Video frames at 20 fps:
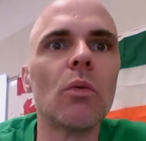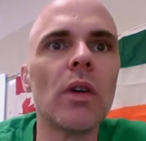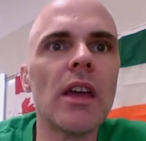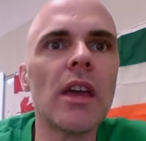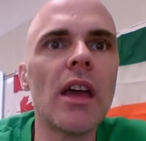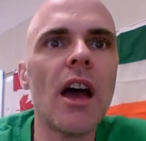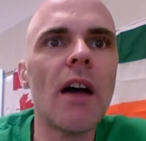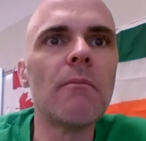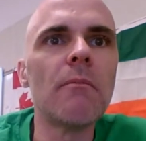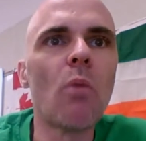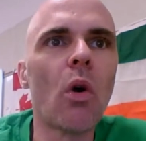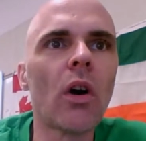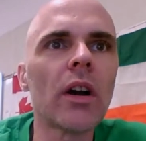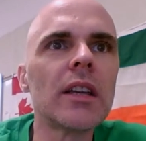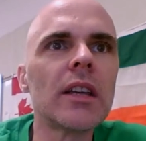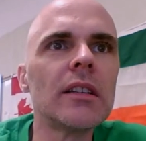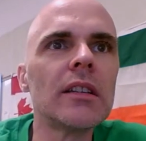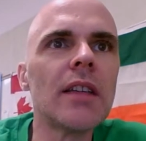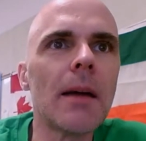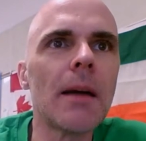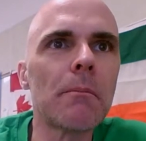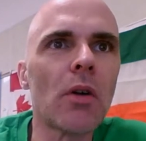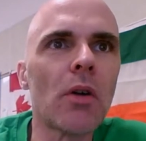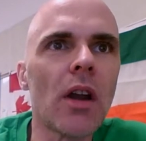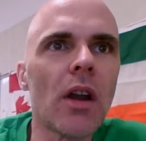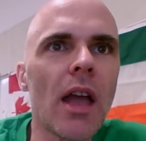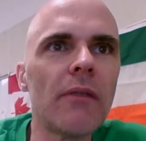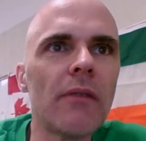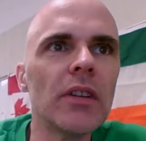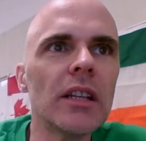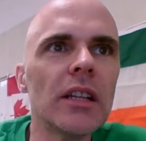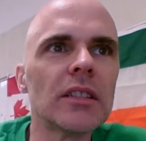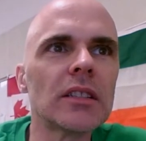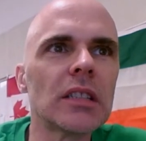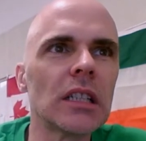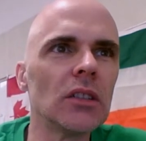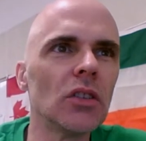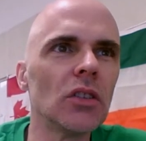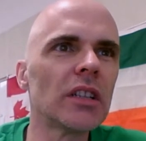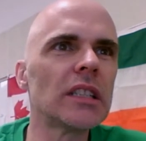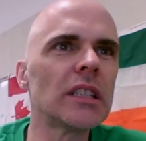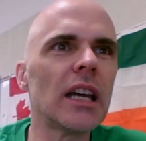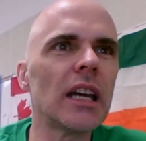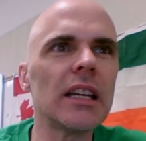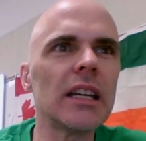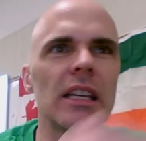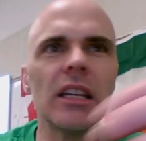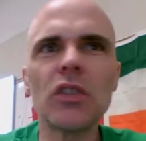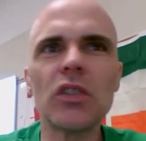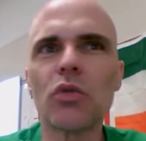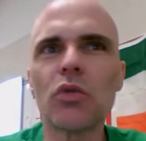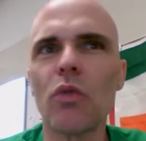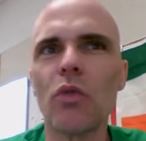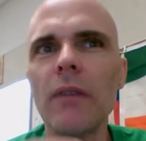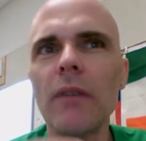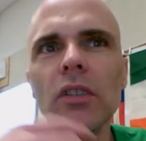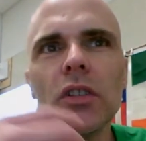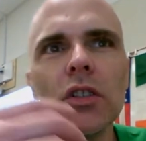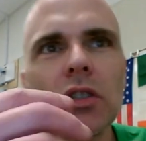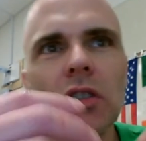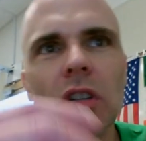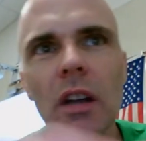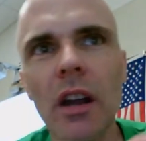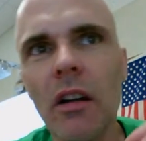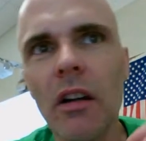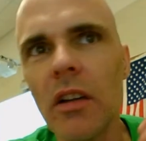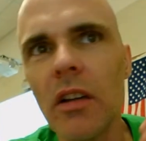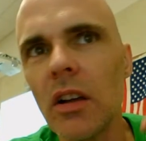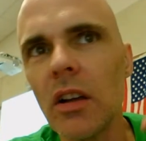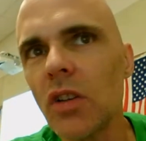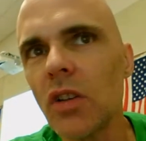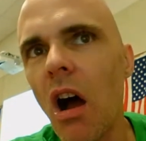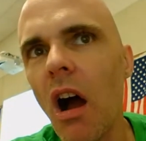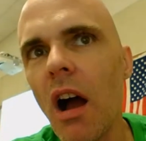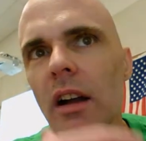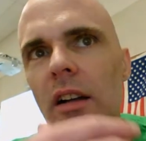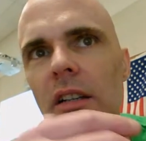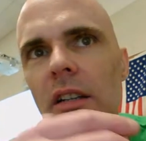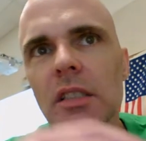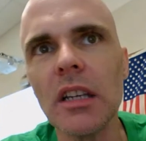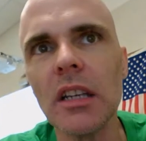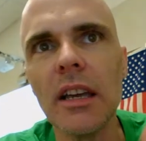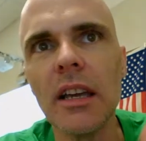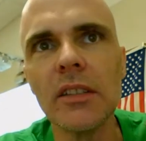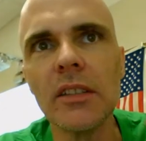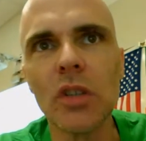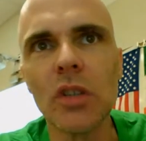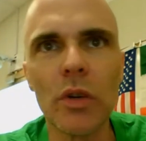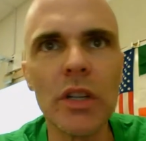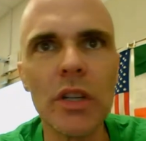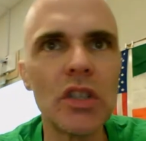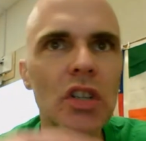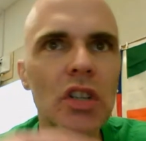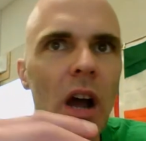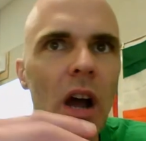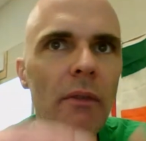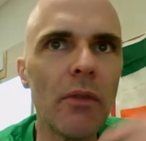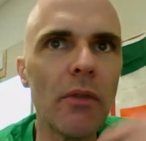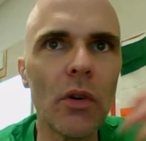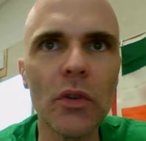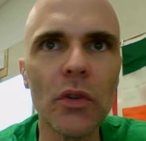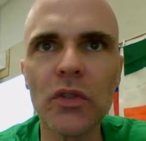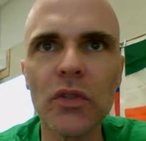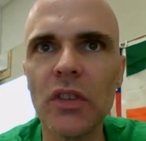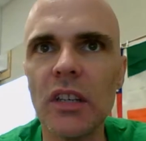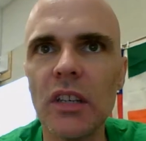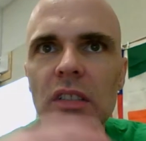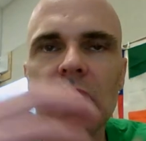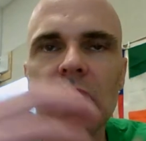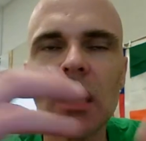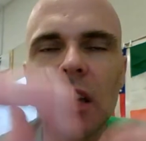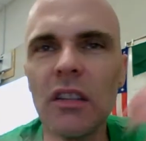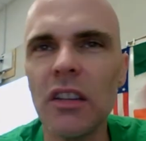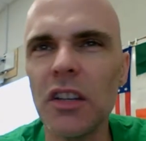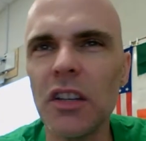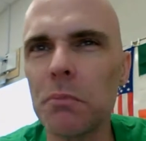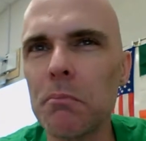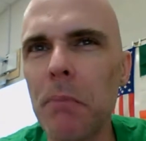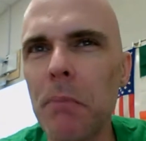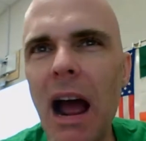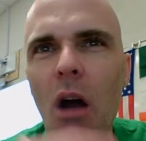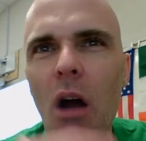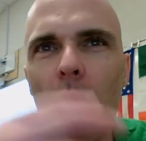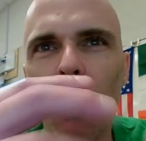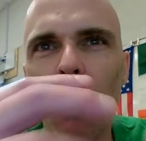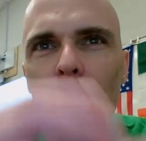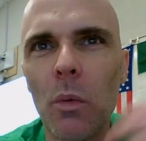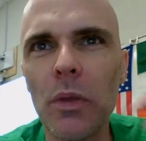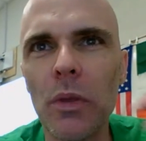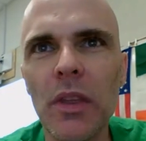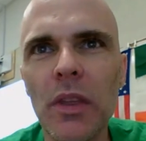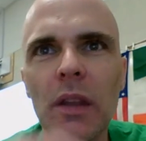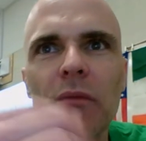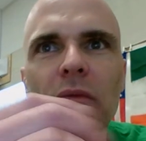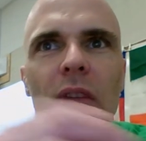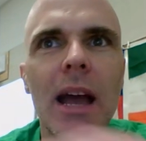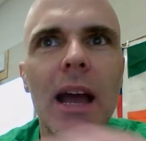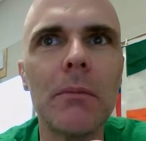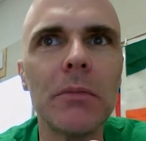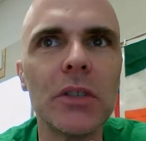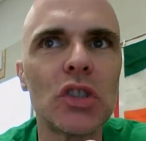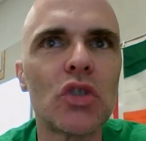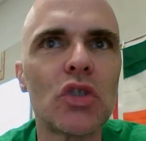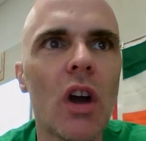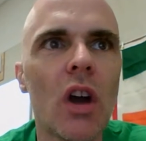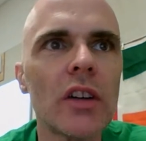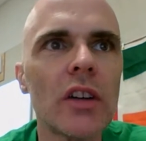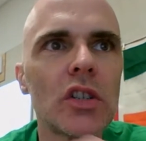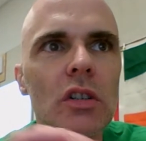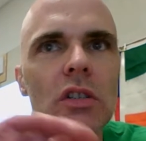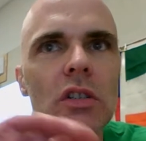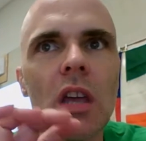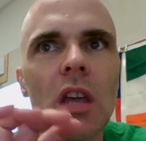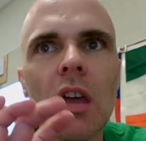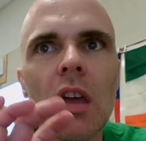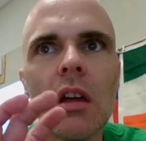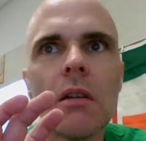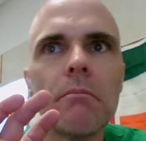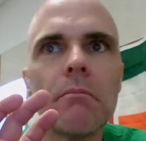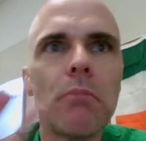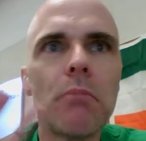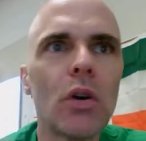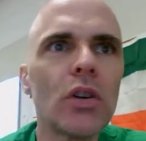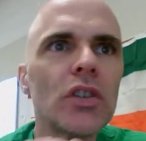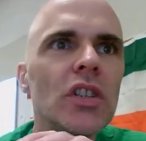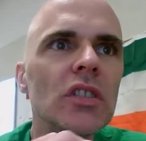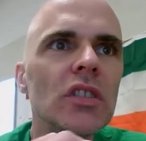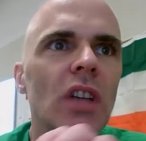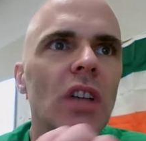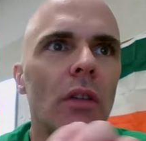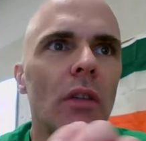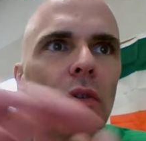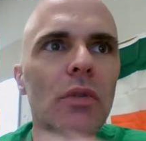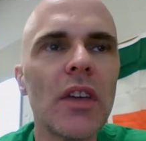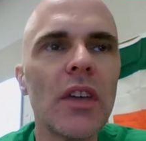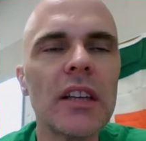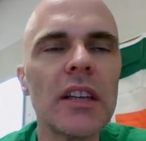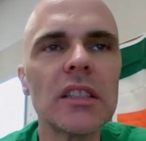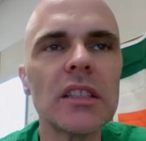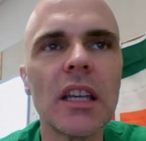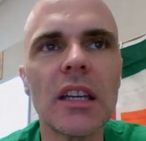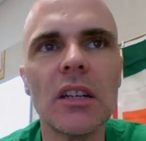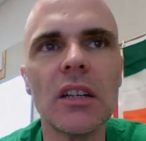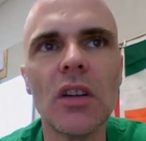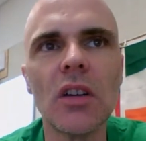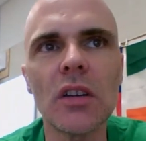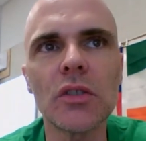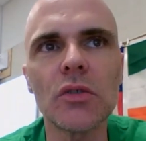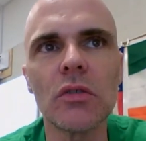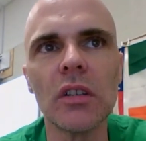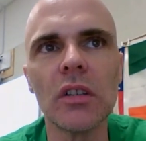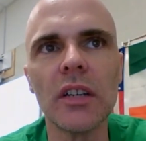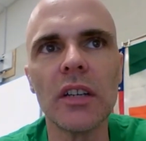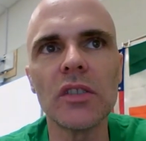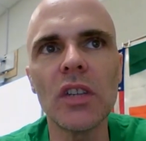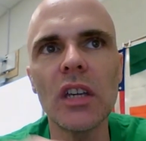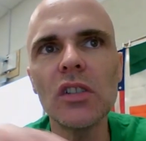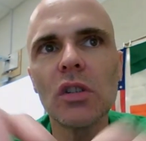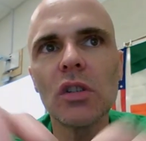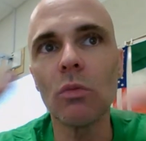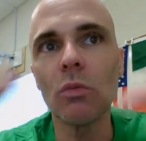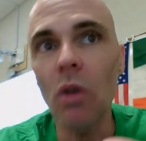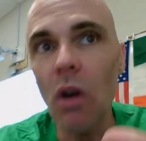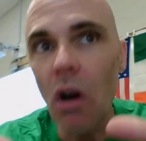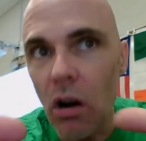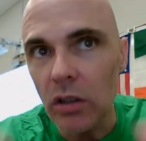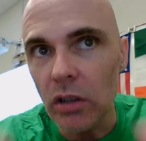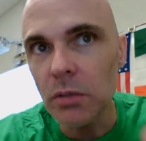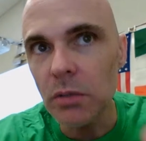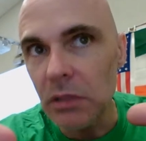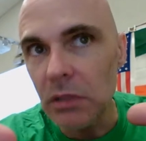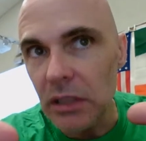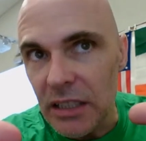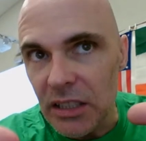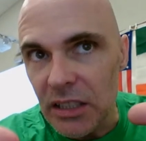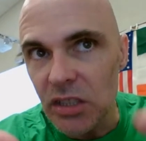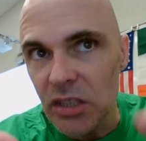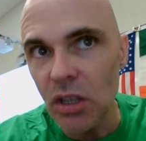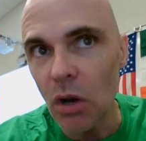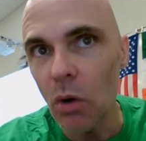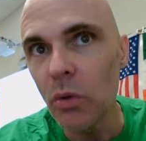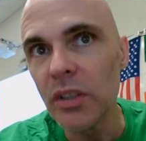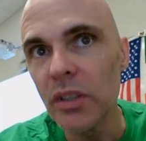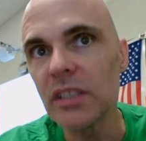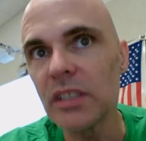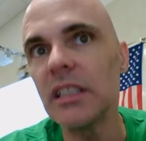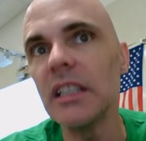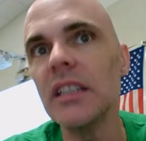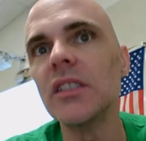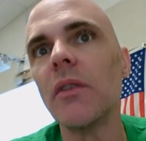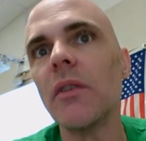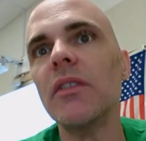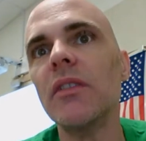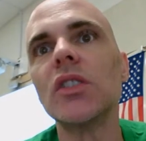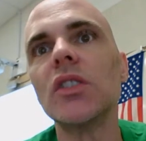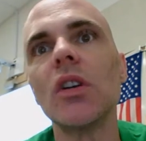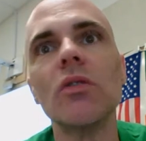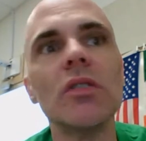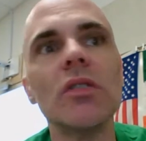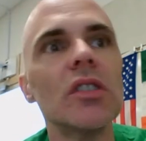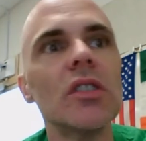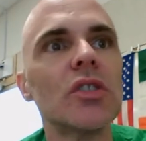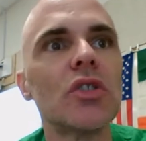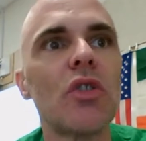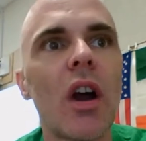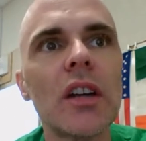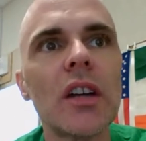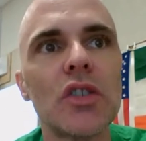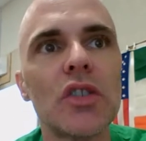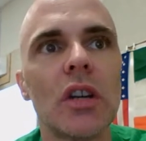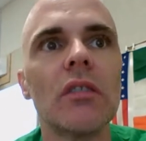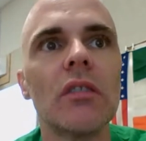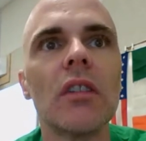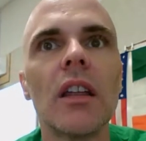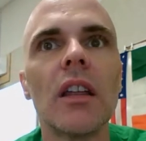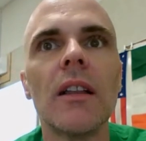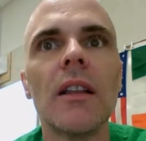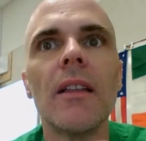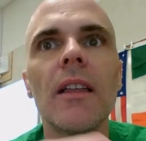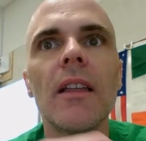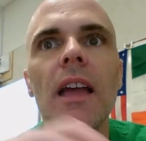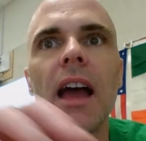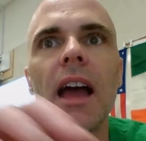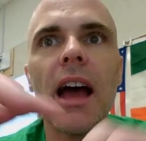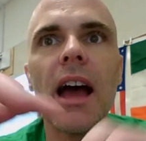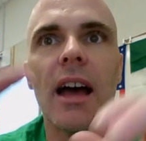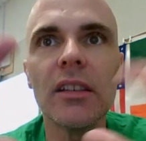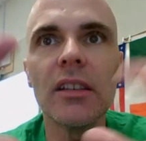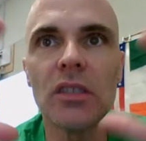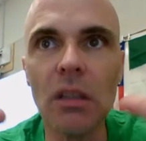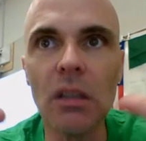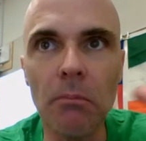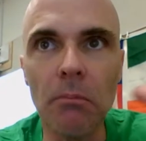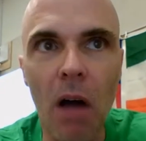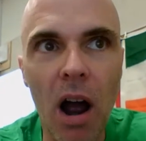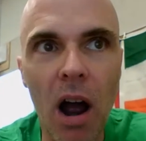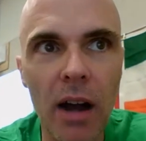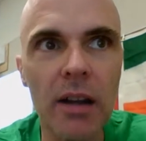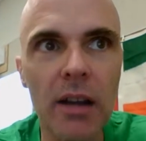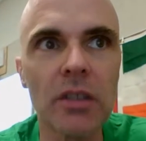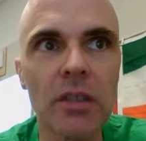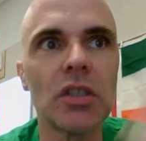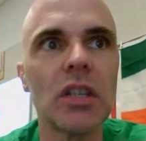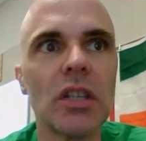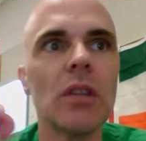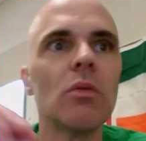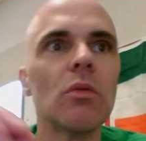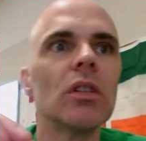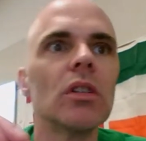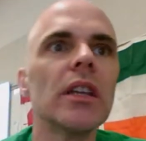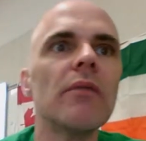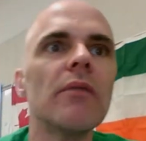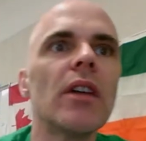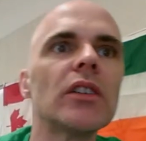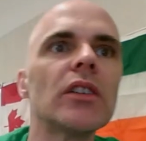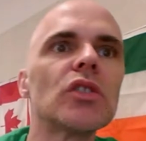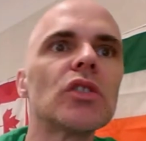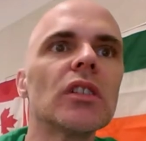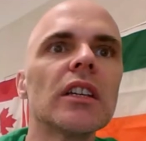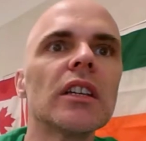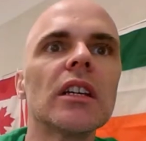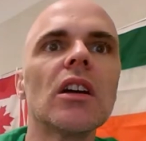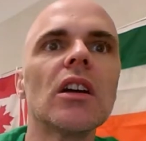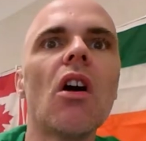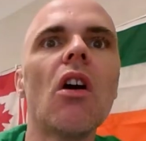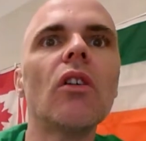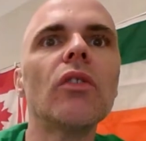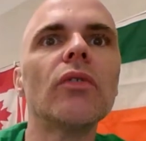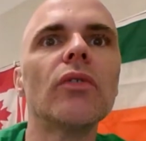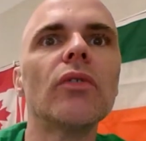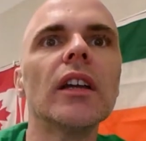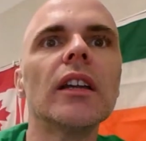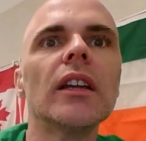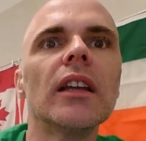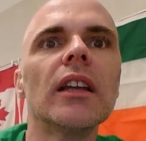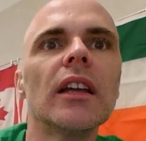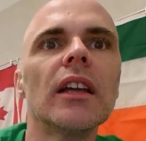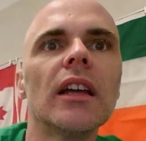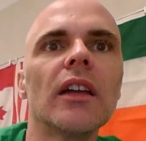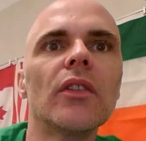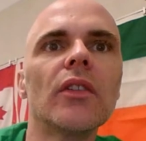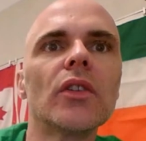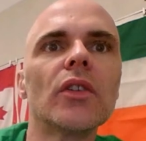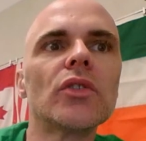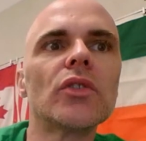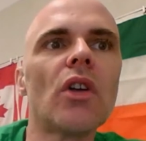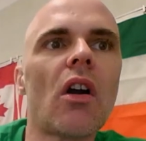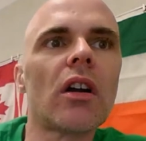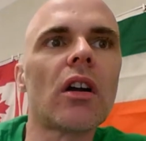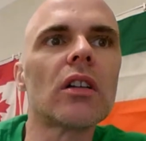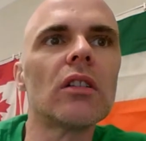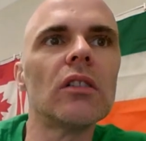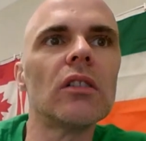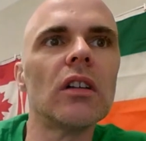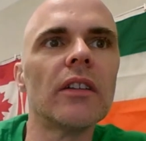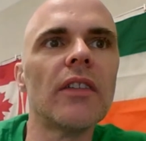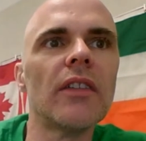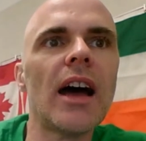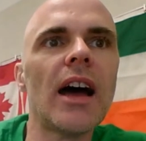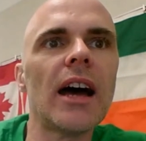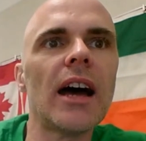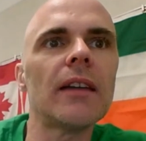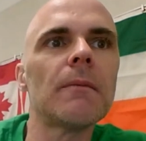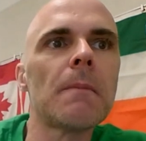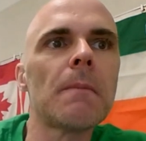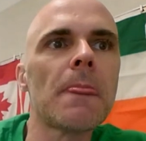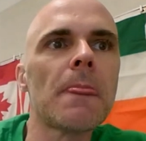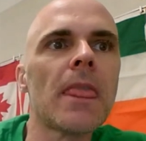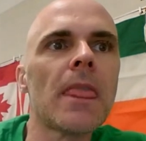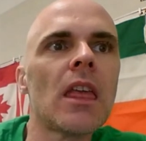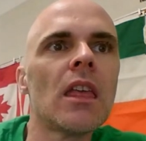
We have more contemporary evidence that looks at each revolutionary autocracy as it reshuffles this power within family structures, pushes other things like industrialization, will ultimately sow the seeds of its own destruction, as democracy will eventually engulf it. And there's an article on that.